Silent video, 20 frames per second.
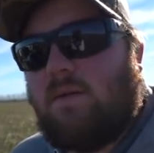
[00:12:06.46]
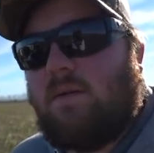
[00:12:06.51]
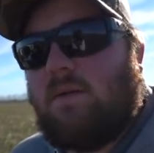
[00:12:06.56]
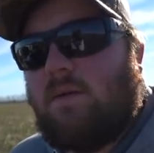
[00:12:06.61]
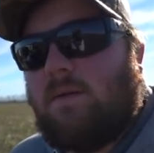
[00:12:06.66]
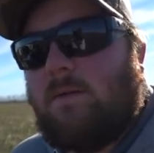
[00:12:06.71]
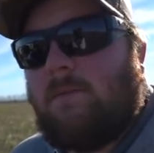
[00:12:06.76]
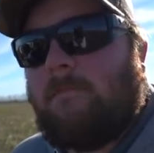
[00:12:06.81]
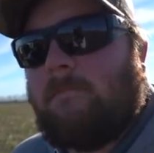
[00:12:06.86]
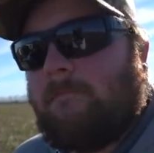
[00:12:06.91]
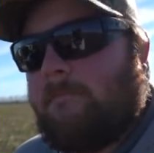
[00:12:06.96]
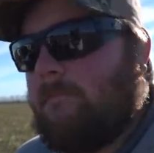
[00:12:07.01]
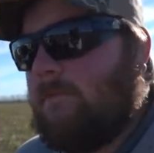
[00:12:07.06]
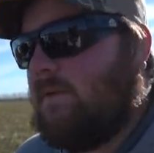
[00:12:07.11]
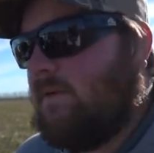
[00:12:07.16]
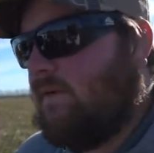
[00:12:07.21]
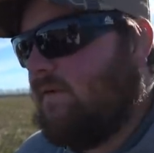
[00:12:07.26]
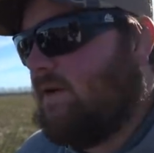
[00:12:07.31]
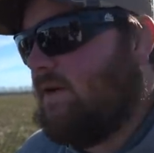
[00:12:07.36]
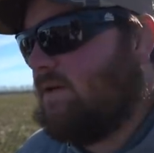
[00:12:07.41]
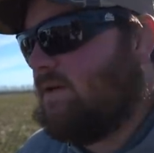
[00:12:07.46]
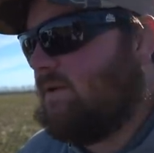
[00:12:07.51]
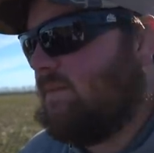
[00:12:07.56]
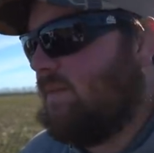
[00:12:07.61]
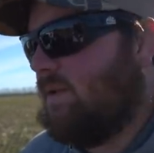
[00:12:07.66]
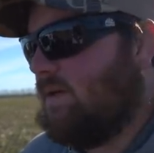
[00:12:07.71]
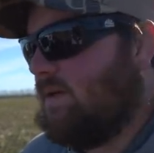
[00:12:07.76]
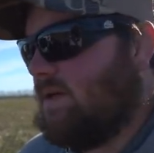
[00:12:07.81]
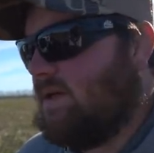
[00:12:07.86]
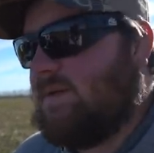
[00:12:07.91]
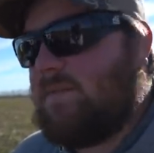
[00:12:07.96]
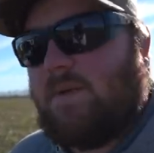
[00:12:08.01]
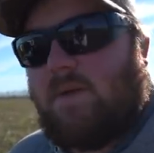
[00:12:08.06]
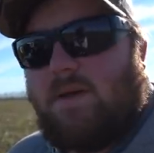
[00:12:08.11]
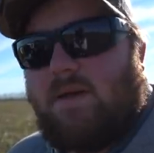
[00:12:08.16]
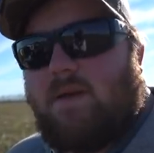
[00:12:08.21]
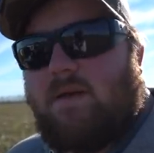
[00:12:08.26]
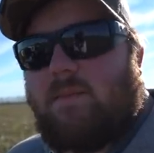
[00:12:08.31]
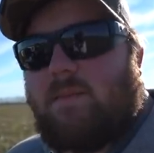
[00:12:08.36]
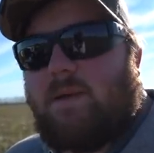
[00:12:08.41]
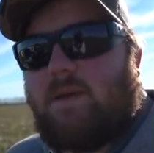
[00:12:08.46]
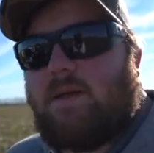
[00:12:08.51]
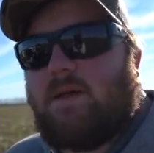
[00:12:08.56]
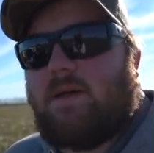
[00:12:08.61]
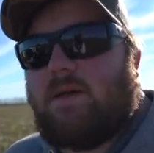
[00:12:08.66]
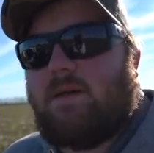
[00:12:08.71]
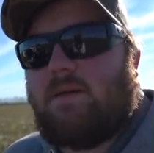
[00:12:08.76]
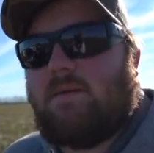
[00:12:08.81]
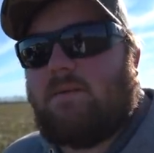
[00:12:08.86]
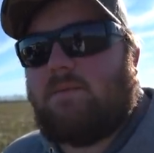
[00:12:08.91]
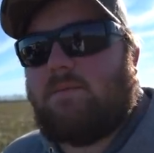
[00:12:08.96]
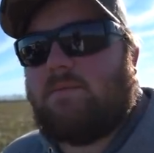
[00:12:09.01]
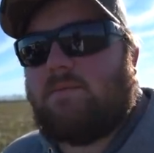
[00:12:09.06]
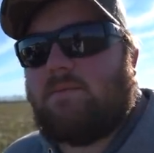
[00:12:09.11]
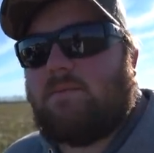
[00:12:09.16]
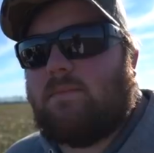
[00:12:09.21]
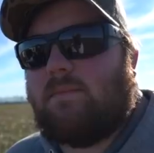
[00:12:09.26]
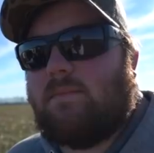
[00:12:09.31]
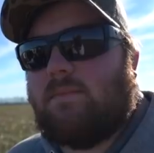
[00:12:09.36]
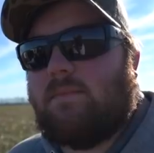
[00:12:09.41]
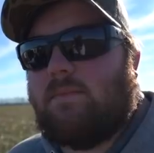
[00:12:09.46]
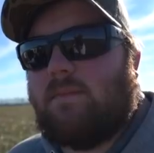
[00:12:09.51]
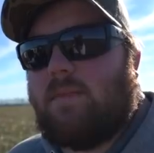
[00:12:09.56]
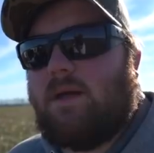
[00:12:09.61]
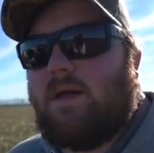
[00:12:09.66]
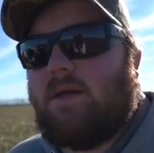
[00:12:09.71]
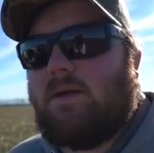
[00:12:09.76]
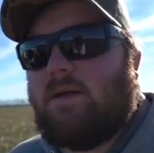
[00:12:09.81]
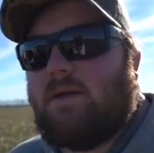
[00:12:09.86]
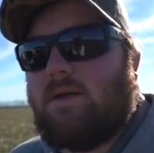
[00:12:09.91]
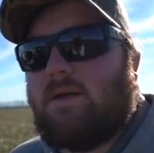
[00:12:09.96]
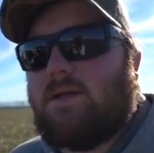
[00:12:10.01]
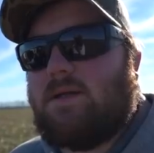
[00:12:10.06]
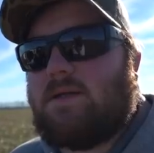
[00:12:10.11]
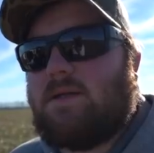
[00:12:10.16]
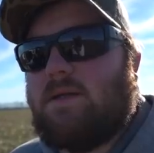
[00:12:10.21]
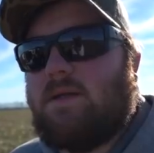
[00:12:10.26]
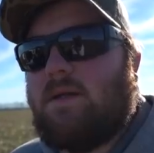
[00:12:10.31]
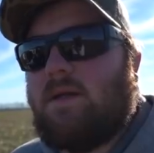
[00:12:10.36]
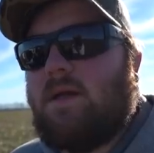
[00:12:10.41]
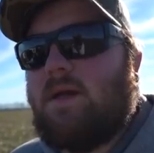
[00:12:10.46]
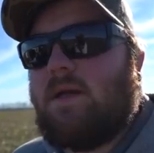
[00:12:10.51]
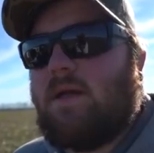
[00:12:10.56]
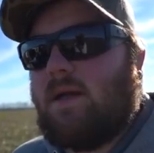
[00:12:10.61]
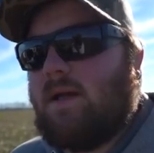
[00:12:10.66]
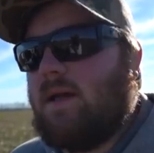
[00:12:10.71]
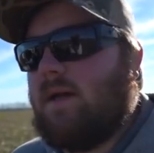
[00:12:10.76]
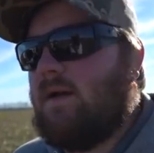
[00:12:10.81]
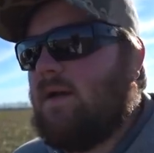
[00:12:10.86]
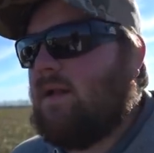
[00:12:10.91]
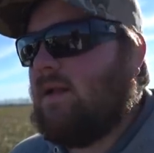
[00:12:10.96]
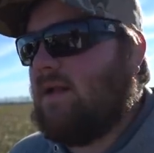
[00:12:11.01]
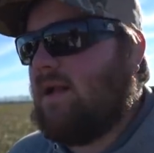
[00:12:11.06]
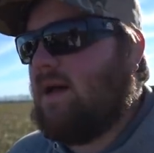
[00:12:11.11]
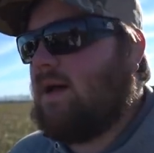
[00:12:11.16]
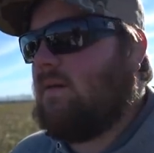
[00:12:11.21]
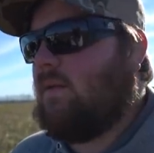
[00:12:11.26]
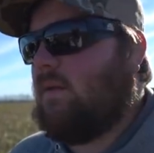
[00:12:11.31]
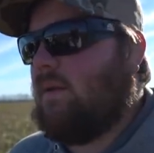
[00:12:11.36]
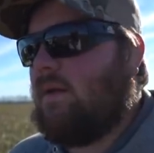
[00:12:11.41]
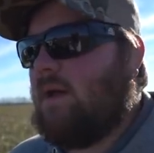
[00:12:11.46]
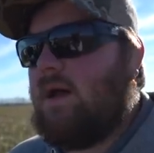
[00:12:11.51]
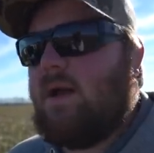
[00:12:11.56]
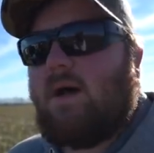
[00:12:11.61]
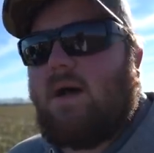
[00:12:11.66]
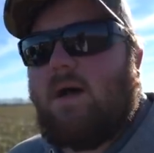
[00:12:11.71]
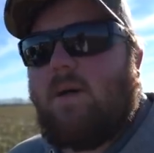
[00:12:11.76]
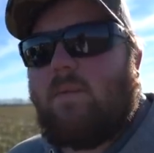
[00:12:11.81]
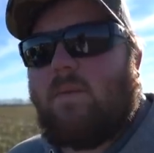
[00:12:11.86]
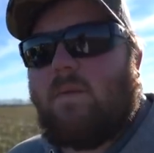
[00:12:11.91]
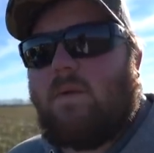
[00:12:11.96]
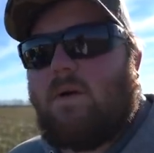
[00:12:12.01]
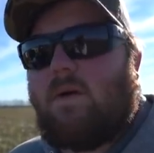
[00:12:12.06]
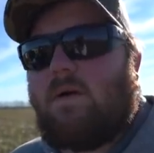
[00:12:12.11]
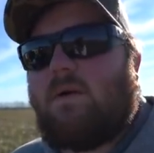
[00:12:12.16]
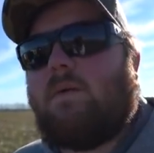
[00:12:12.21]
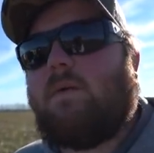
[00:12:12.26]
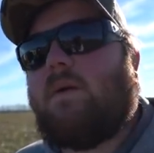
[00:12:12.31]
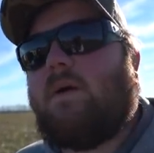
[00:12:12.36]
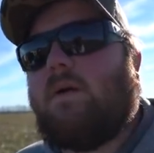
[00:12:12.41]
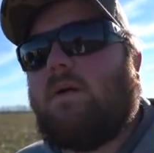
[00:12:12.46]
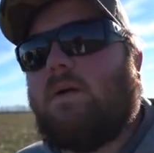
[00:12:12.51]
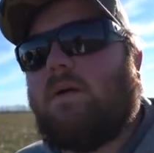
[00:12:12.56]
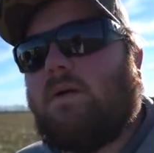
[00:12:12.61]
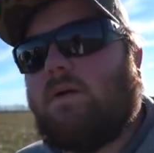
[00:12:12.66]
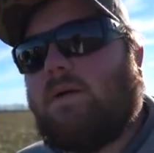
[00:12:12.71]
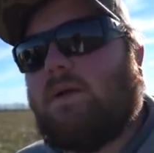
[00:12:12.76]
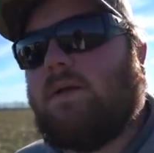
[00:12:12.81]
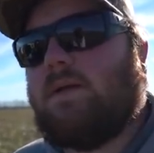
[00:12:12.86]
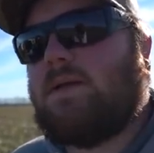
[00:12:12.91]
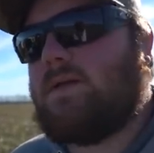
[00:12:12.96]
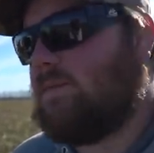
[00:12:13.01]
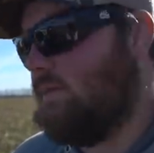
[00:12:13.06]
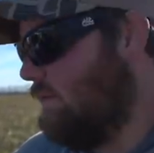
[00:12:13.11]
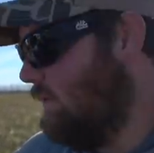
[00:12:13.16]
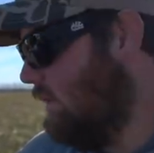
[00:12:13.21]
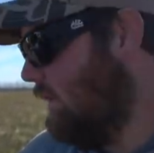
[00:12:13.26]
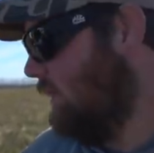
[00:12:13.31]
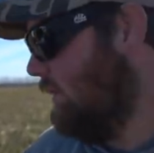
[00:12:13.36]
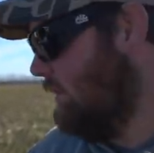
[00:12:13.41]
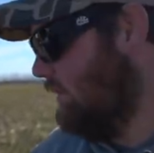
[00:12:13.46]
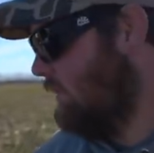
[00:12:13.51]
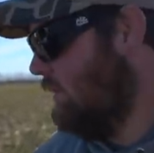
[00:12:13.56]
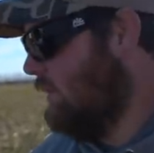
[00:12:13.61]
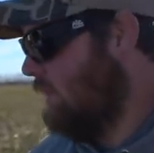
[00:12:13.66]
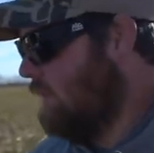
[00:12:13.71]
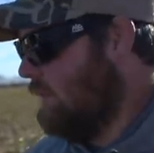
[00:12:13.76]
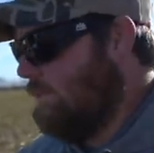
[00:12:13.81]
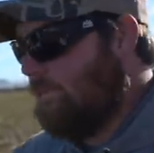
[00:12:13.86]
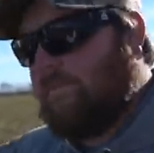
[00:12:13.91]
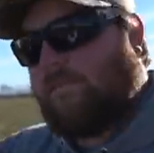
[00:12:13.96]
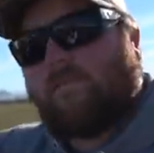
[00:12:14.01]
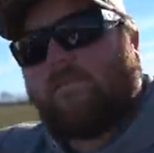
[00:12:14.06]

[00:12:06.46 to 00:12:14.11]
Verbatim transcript: Heck, yeah. I found some birds. There's plenty of them here. Yeah, it's a good time My of year, goodness. Isn't it? Yeah. A lot of, lot of hopping water to water early this morning. Right.